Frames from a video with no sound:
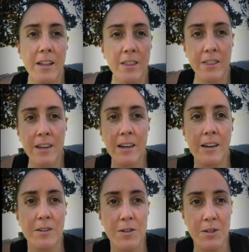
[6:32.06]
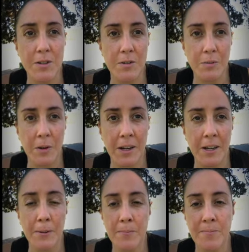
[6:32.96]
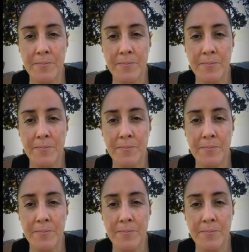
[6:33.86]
thinking a certain way